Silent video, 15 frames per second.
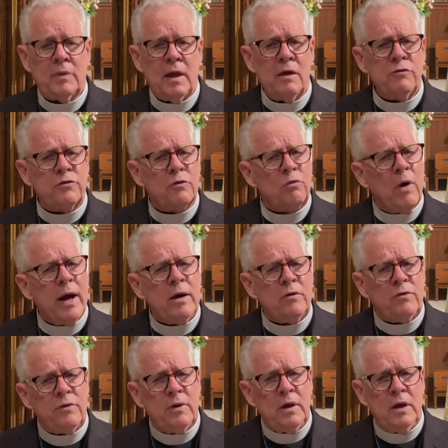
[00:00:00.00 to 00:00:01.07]
As the writer
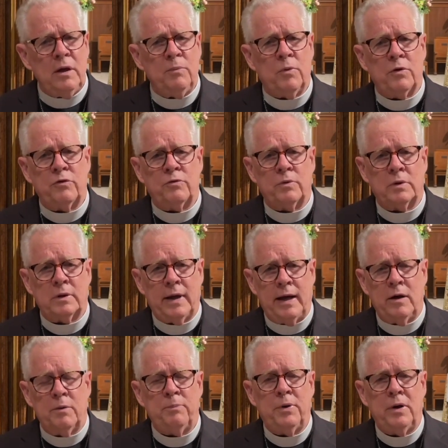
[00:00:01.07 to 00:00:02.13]
to the Hebrews will
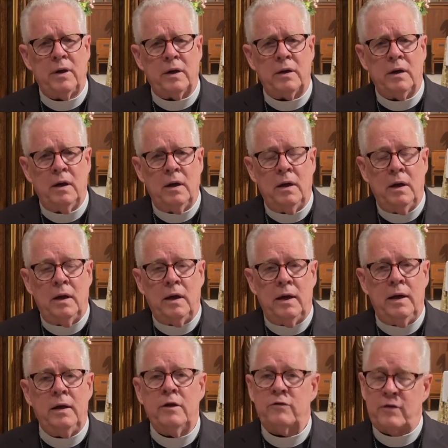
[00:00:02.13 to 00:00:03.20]
later put it,
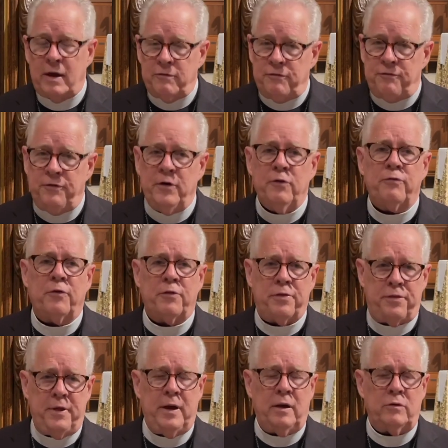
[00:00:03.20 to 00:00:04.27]
it is a fearful
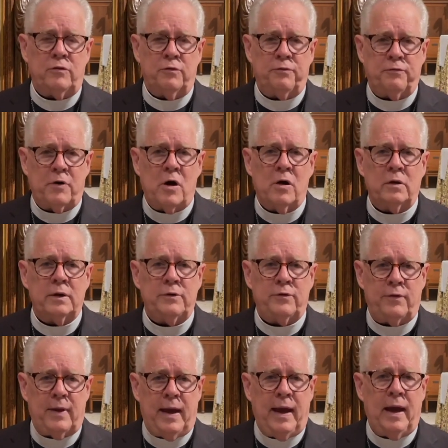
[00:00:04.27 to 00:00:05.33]
thing to fall into
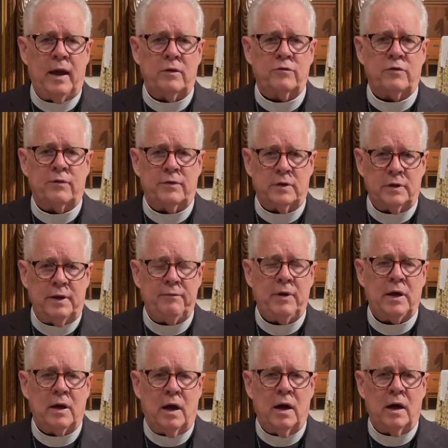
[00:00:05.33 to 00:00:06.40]
the hands of the
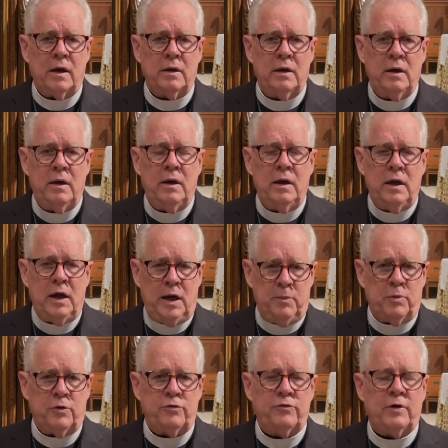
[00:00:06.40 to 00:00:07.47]
living God,
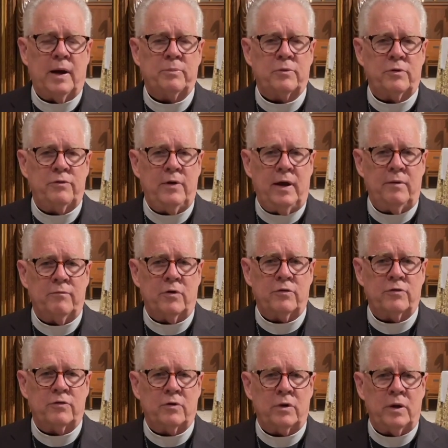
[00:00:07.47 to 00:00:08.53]
Hebrews chapter 10,
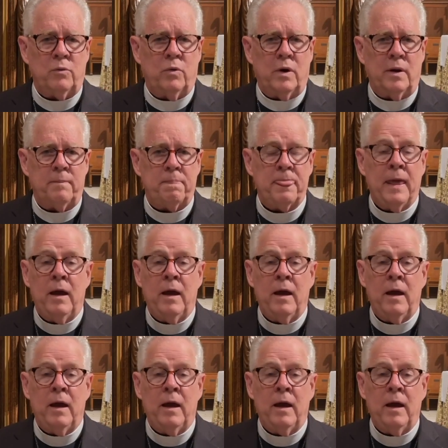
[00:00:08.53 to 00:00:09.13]
verse 31.